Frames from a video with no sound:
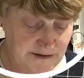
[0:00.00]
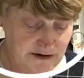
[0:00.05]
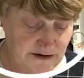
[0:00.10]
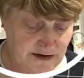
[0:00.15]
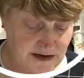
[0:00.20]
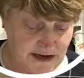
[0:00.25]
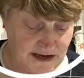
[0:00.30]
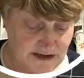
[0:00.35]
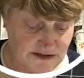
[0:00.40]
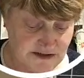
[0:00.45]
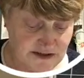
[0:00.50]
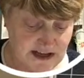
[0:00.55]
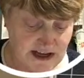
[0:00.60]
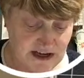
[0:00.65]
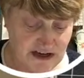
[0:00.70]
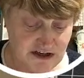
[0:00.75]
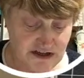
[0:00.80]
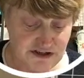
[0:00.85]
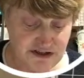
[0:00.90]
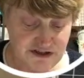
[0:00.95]
Okay, so
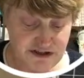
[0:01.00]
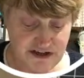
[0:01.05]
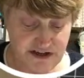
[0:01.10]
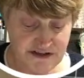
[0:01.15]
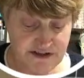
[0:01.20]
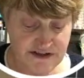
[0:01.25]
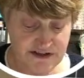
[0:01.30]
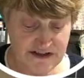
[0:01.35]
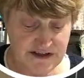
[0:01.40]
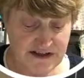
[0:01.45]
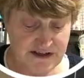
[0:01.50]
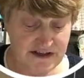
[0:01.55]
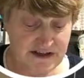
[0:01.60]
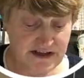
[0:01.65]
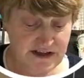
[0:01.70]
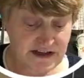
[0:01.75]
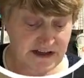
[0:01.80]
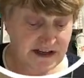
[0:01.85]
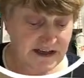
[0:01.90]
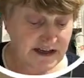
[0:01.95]
that can just
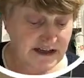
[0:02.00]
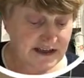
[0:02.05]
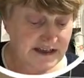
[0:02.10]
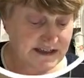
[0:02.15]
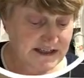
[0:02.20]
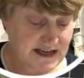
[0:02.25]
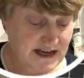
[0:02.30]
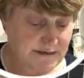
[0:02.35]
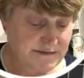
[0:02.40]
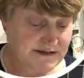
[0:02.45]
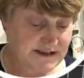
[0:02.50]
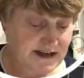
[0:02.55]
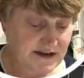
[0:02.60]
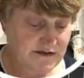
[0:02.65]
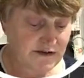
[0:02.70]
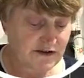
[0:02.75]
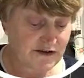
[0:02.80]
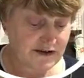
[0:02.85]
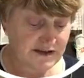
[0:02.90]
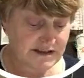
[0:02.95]
tap
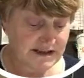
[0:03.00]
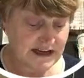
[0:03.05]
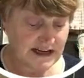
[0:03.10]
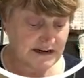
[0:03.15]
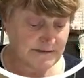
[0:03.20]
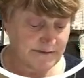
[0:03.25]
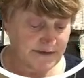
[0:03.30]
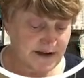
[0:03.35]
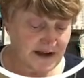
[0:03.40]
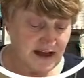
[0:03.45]
down nicely.